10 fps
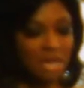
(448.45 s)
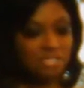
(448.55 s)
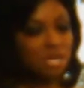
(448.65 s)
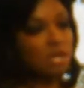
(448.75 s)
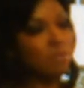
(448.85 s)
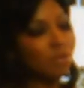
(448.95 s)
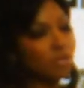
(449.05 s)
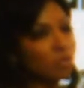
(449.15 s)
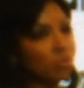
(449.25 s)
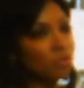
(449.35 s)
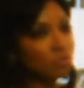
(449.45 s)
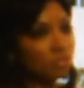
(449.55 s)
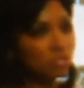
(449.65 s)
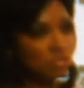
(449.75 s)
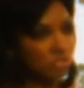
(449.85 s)
I talk about knowing your
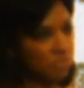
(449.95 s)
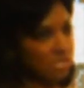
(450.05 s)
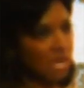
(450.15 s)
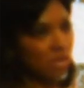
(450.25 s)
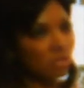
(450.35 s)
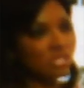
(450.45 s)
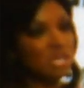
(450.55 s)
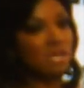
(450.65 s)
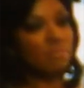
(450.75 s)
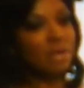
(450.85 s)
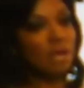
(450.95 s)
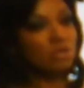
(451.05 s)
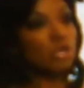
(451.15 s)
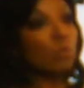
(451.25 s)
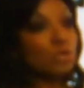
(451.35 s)
leadership style. I talk
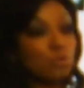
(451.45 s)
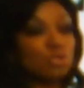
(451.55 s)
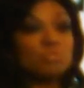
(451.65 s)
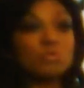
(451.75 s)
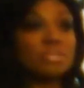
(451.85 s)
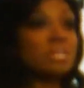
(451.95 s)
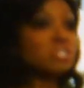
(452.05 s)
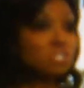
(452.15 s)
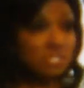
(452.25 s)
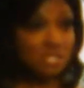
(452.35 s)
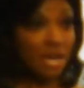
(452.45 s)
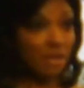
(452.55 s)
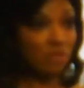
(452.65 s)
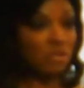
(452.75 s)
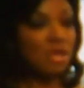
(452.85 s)
about knowing your communication
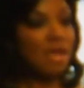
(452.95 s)
style.